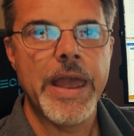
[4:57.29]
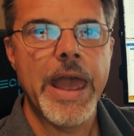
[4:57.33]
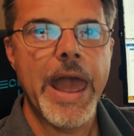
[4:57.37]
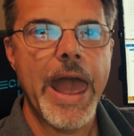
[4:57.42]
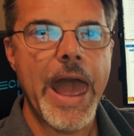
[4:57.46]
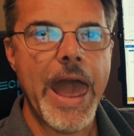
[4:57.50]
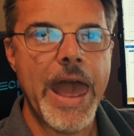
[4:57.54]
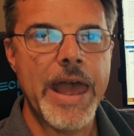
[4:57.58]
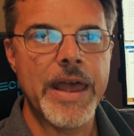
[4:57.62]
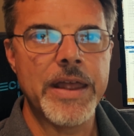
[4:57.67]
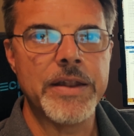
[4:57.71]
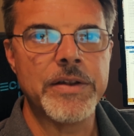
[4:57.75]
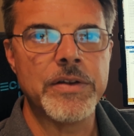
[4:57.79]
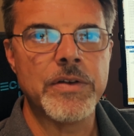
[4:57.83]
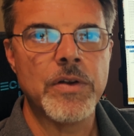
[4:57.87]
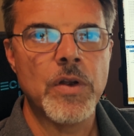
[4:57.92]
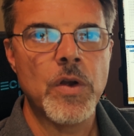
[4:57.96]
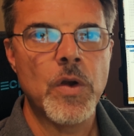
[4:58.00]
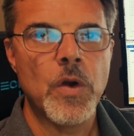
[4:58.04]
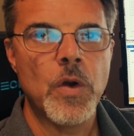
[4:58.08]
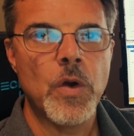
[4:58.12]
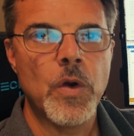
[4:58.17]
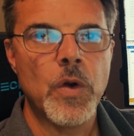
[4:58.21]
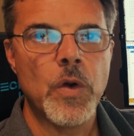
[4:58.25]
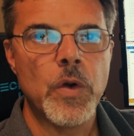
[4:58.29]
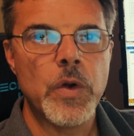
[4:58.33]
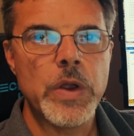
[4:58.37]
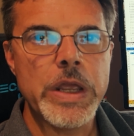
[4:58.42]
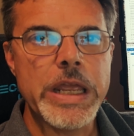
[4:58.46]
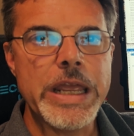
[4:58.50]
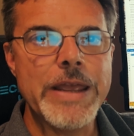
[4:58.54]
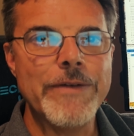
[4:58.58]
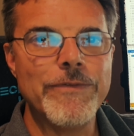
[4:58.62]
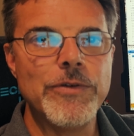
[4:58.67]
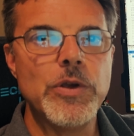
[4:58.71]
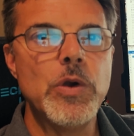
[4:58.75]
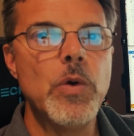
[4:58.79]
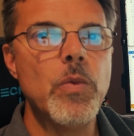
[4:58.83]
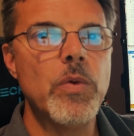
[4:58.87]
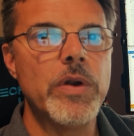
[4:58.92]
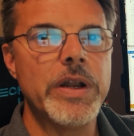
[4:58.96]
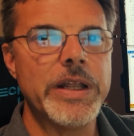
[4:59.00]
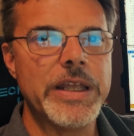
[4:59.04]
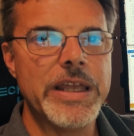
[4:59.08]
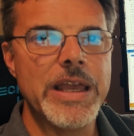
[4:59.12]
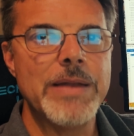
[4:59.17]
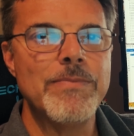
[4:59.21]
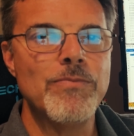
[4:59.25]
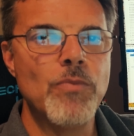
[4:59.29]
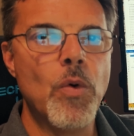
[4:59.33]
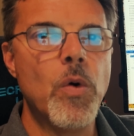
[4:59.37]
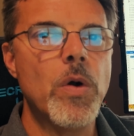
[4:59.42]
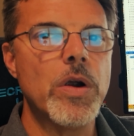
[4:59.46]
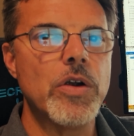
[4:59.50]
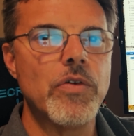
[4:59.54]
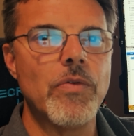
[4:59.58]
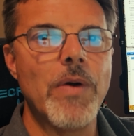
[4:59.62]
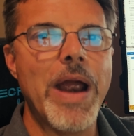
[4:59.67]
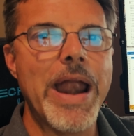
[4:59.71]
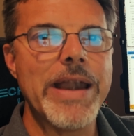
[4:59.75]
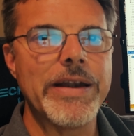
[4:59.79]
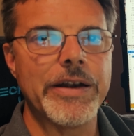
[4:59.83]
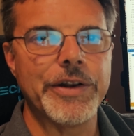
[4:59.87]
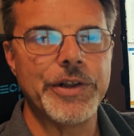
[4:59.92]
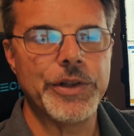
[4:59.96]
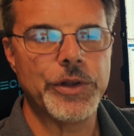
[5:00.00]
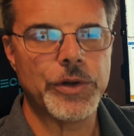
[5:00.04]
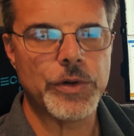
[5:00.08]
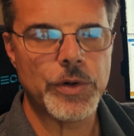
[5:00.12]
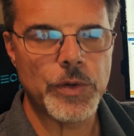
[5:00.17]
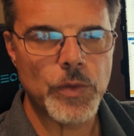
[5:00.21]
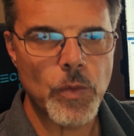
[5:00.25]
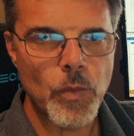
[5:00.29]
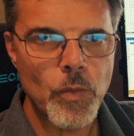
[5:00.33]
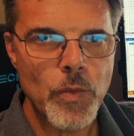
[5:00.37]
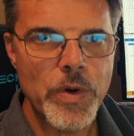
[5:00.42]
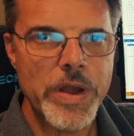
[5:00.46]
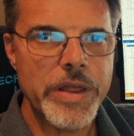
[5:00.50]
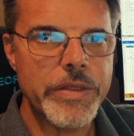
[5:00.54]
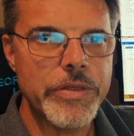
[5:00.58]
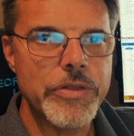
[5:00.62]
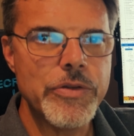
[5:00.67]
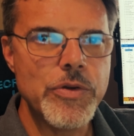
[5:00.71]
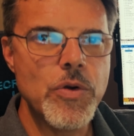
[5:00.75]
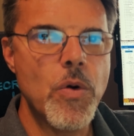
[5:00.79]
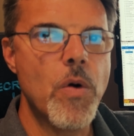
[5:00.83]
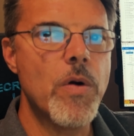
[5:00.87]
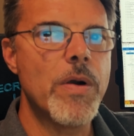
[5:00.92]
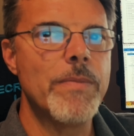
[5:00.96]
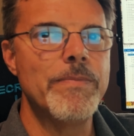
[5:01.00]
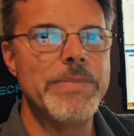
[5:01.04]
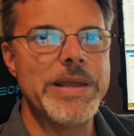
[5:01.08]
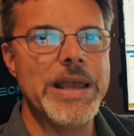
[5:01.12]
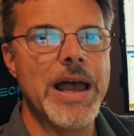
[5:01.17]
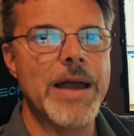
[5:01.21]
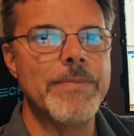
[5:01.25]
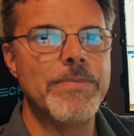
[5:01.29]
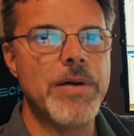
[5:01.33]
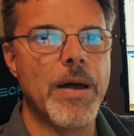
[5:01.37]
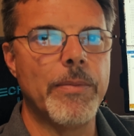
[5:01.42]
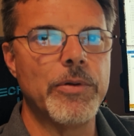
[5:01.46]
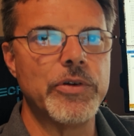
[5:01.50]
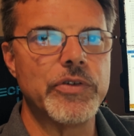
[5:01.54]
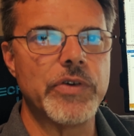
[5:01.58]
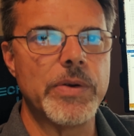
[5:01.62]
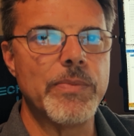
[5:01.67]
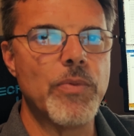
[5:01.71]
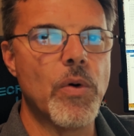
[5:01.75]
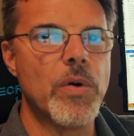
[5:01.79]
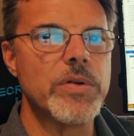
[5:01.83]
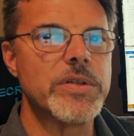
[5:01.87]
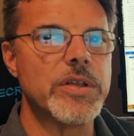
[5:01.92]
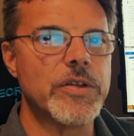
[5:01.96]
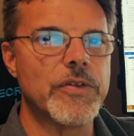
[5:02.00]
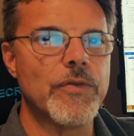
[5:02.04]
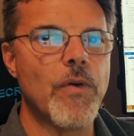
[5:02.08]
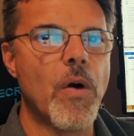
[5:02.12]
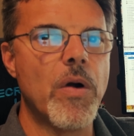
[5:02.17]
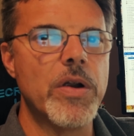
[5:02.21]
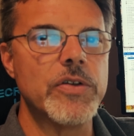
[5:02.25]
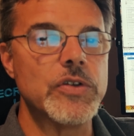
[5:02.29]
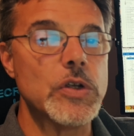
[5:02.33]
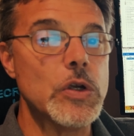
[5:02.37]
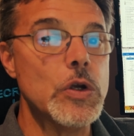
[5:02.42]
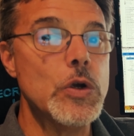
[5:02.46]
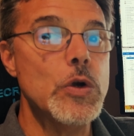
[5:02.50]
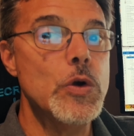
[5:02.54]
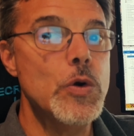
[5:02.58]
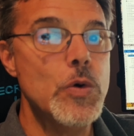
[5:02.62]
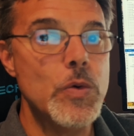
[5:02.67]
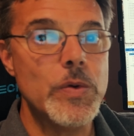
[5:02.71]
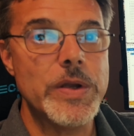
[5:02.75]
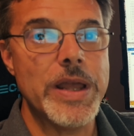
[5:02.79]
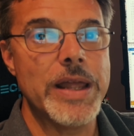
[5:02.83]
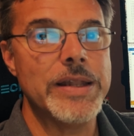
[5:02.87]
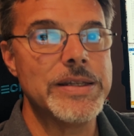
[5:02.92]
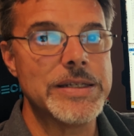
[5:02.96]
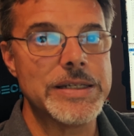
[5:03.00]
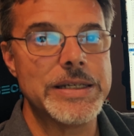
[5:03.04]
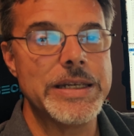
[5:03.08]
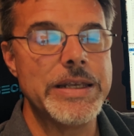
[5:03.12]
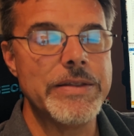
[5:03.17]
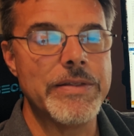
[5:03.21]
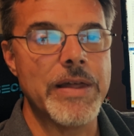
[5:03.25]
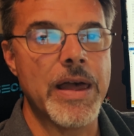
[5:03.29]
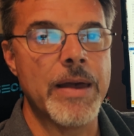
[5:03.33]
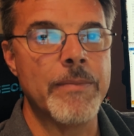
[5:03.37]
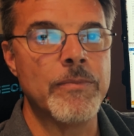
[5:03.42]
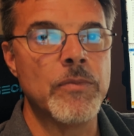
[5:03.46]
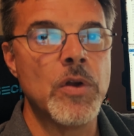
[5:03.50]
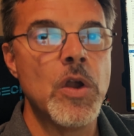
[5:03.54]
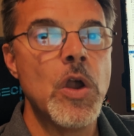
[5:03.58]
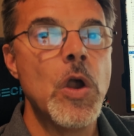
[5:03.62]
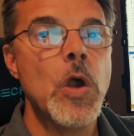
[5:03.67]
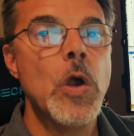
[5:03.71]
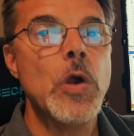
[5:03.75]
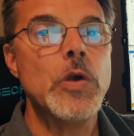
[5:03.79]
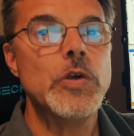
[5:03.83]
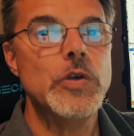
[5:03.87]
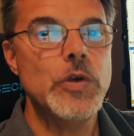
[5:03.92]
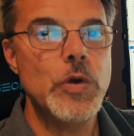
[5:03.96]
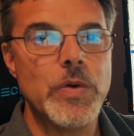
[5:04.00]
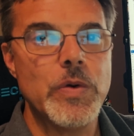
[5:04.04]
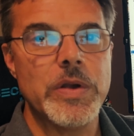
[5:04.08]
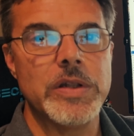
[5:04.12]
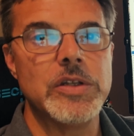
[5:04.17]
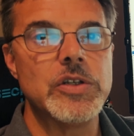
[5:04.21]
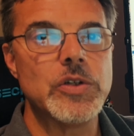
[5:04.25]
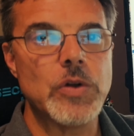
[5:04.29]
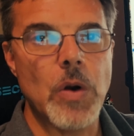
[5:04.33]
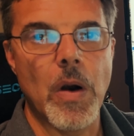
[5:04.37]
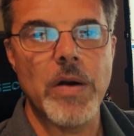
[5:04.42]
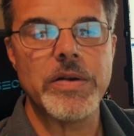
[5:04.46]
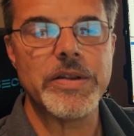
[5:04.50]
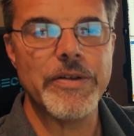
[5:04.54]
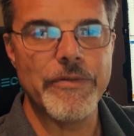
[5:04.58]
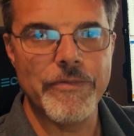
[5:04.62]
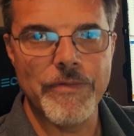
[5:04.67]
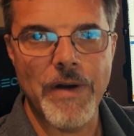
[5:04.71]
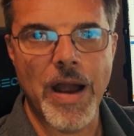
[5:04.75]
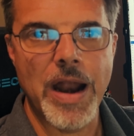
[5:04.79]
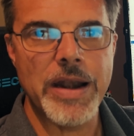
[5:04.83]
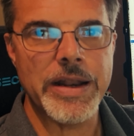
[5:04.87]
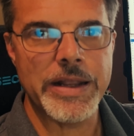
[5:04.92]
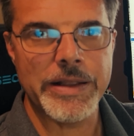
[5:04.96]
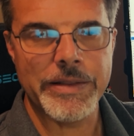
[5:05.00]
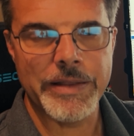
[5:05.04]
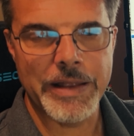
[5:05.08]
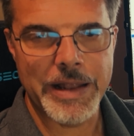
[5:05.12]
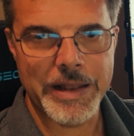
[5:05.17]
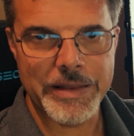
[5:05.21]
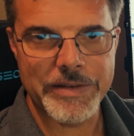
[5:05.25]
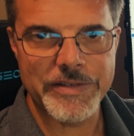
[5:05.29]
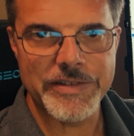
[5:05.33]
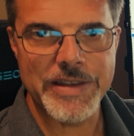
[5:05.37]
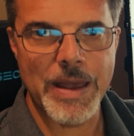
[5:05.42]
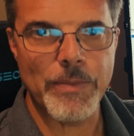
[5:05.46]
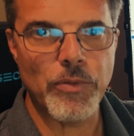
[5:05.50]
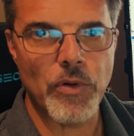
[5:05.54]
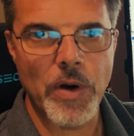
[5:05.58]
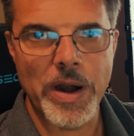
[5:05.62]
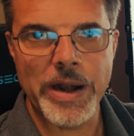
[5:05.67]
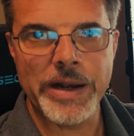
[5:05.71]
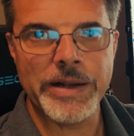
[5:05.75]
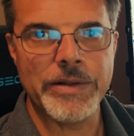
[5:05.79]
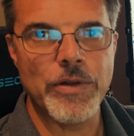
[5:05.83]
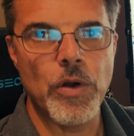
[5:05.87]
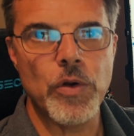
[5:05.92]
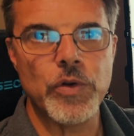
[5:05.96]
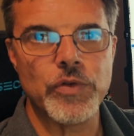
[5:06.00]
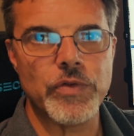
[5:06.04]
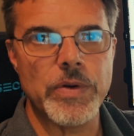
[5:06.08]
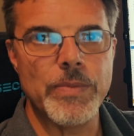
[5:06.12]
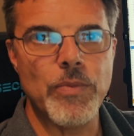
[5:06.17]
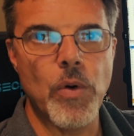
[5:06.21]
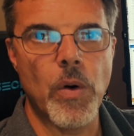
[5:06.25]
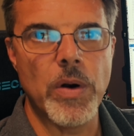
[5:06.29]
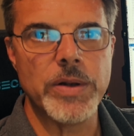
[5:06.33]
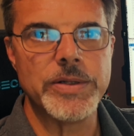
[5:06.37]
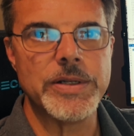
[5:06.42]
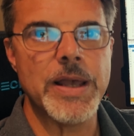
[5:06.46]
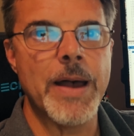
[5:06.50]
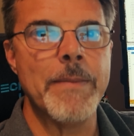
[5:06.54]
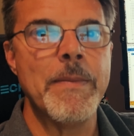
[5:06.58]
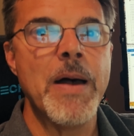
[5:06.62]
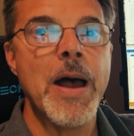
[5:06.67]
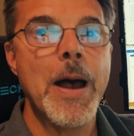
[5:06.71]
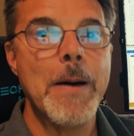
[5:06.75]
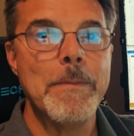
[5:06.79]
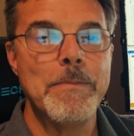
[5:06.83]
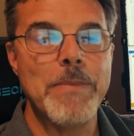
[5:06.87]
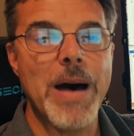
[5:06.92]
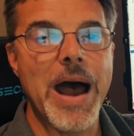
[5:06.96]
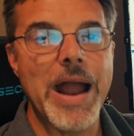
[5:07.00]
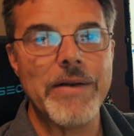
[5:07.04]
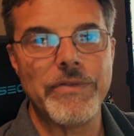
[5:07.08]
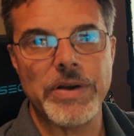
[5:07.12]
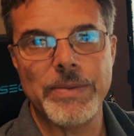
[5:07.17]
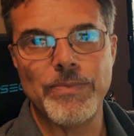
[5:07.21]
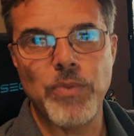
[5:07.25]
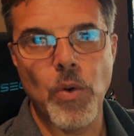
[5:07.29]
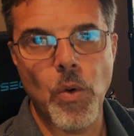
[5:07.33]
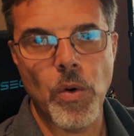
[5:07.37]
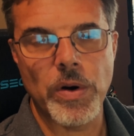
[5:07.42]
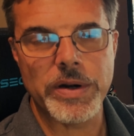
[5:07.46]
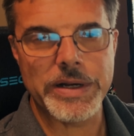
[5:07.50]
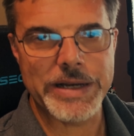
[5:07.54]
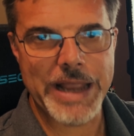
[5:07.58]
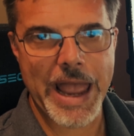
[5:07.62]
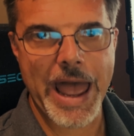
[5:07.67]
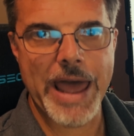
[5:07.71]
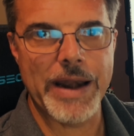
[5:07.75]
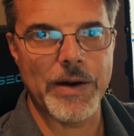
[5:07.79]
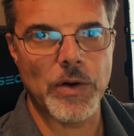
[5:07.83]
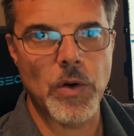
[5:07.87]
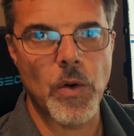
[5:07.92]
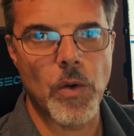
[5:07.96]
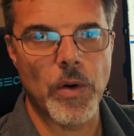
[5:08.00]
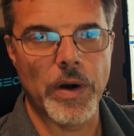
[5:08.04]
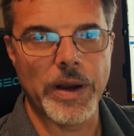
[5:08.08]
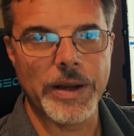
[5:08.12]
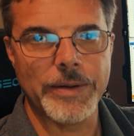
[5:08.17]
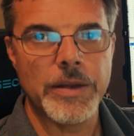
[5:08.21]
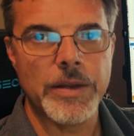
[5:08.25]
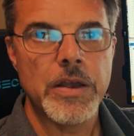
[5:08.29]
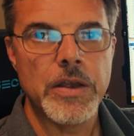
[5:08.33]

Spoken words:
And If you want to get more granular with your BI published reports as far as who can see them, you start dividing and separating those reports up by report category.